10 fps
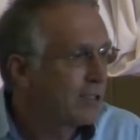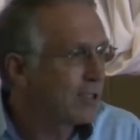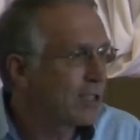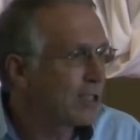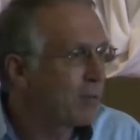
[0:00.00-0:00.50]

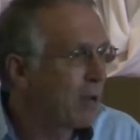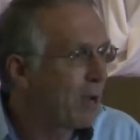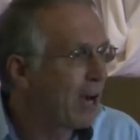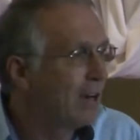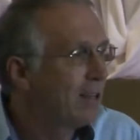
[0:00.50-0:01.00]
So this is where
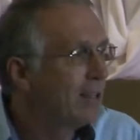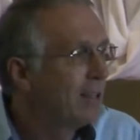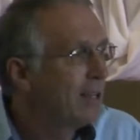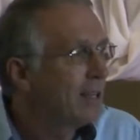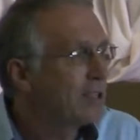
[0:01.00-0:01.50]
we are.
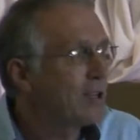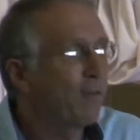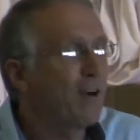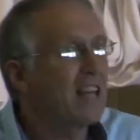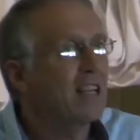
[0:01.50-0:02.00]
So,
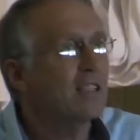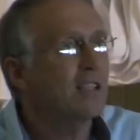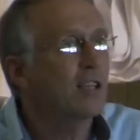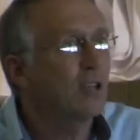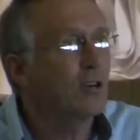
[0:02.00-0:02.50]

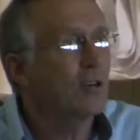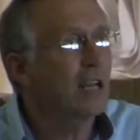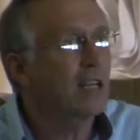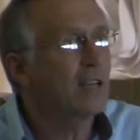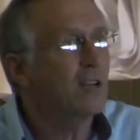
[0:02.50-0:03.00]
fathers, you
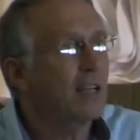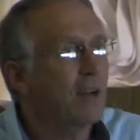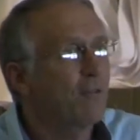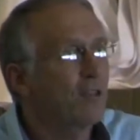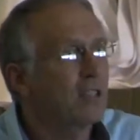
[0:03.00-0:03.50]
that did not
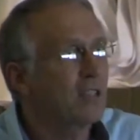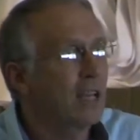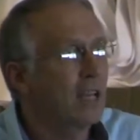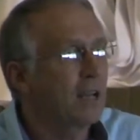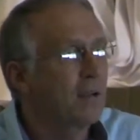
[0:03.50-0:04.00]
come for the
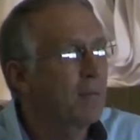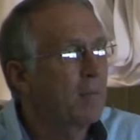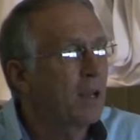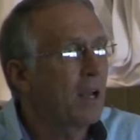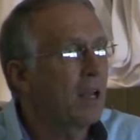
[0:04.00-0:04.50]
training,
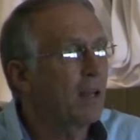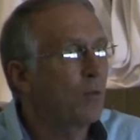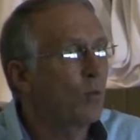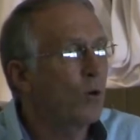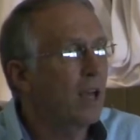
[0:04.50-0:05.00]

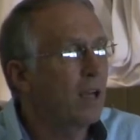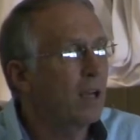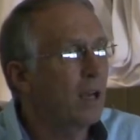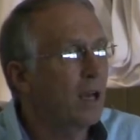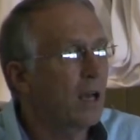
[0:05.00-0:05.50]

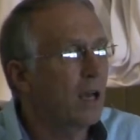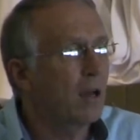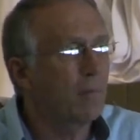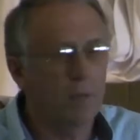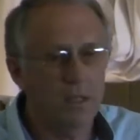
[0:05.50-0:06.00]

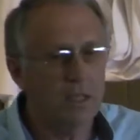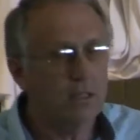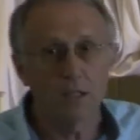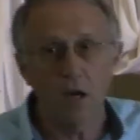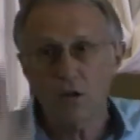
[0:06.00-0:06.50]
uh,
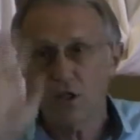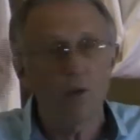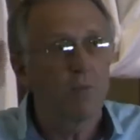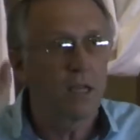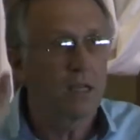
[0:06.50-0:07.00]
just don't
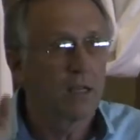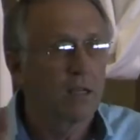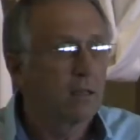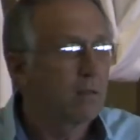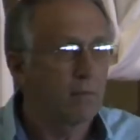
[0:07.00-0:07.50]
show me,
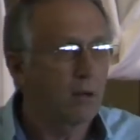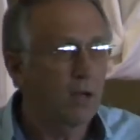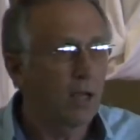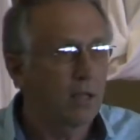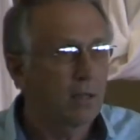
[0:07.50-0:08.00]

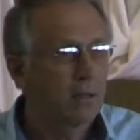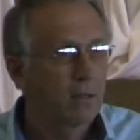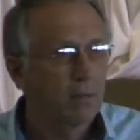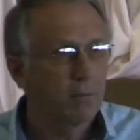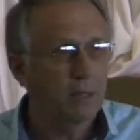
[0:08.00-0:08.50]
okay?
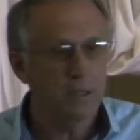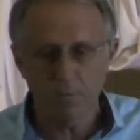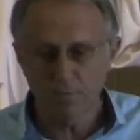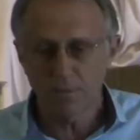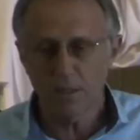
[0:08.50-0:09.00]

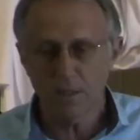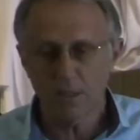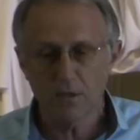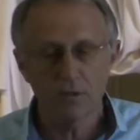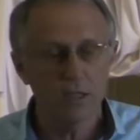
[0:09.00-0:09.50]
But
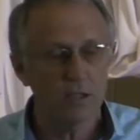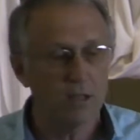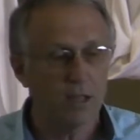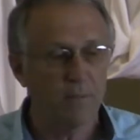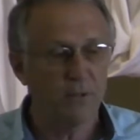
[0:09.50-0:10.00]
just do this
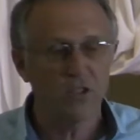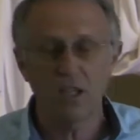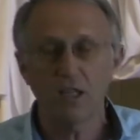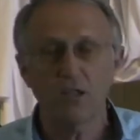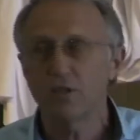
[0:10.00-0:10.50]
so that the
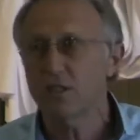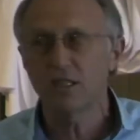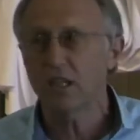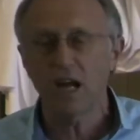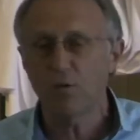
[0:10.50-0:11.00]
person next to you
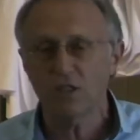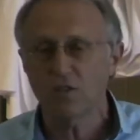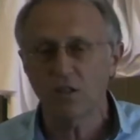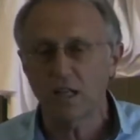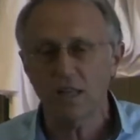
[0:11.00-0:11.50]
sees, I
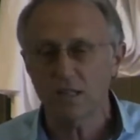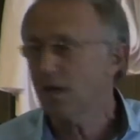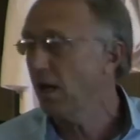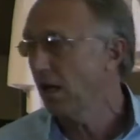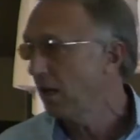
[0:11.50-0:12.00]
was not at the
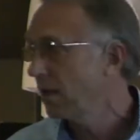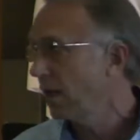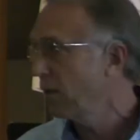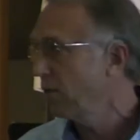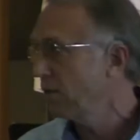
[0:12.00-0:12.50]
training.
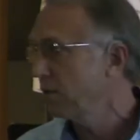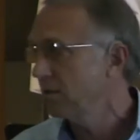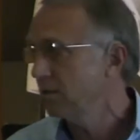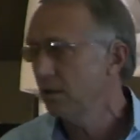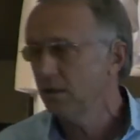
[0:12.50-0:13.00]
Can you
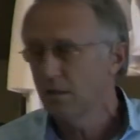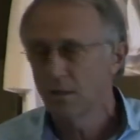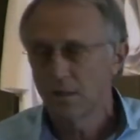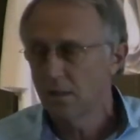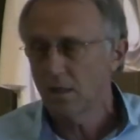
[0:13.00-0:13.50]
just do that?
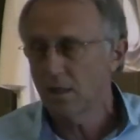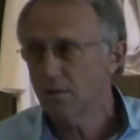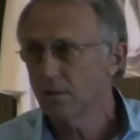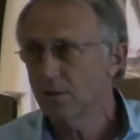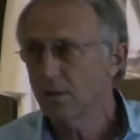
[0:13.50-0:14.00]
Can
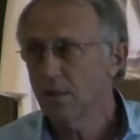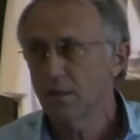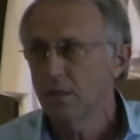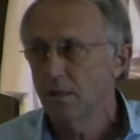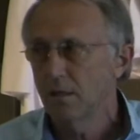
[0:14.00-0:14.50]
you just do that?